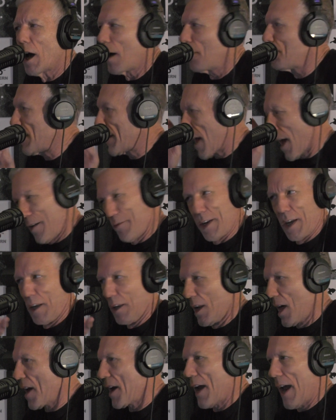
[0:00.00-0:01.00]
I've been having a
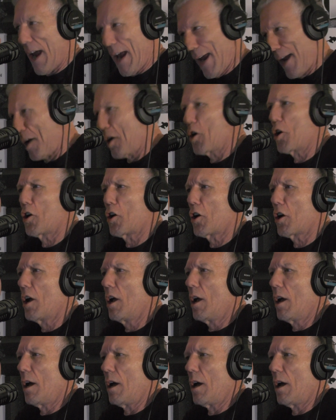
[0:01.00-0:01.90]
lot of anger,